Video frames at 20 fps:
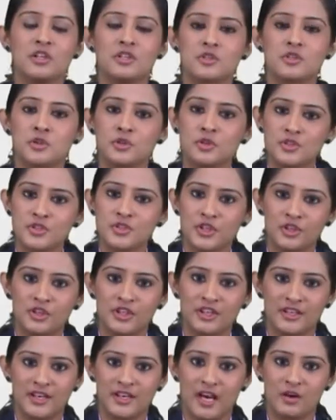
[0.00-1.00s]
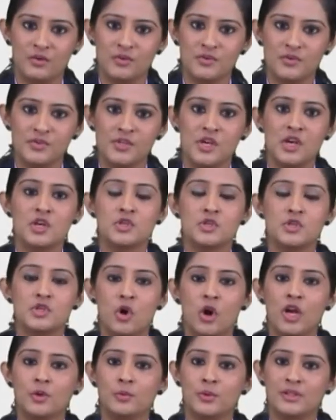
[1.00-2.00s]
Two singular nouns
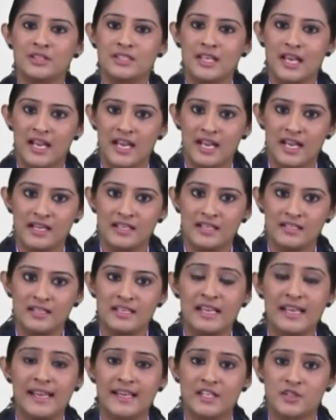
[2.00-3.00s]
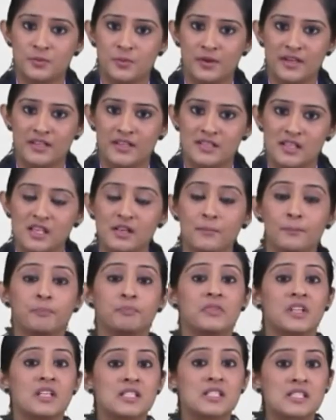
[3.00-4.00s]
join with an expressing
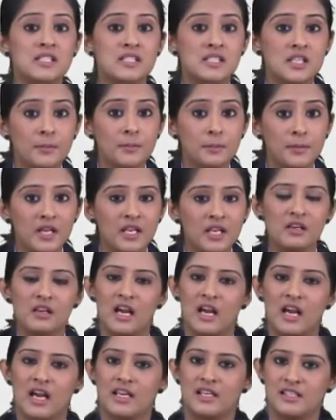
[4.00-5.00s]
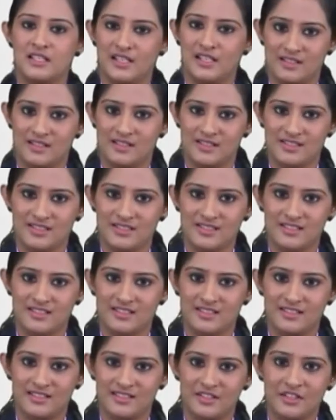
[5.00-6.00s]
similar ideas.
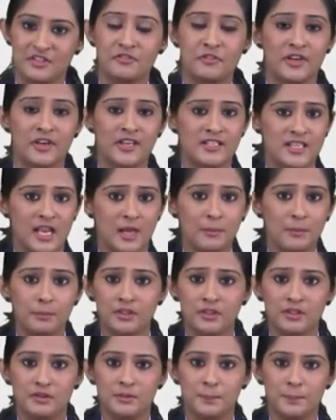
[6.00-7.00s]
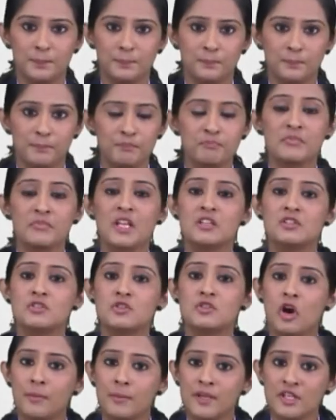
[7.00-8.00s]
For example,
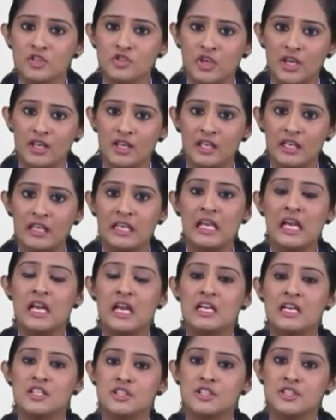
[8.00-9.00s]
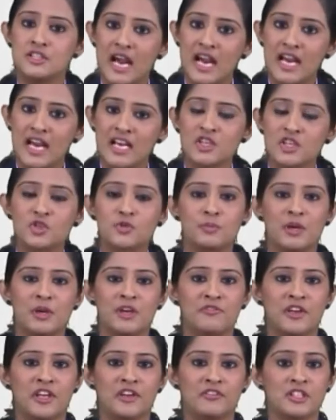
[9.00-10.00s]
Tom and Jerry dash my
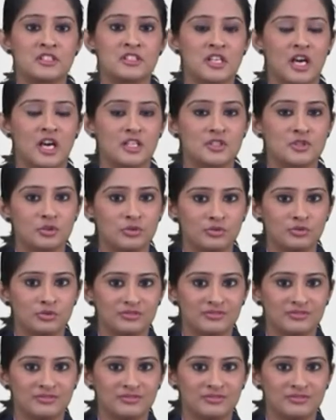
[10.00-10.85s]
favorite cartoon.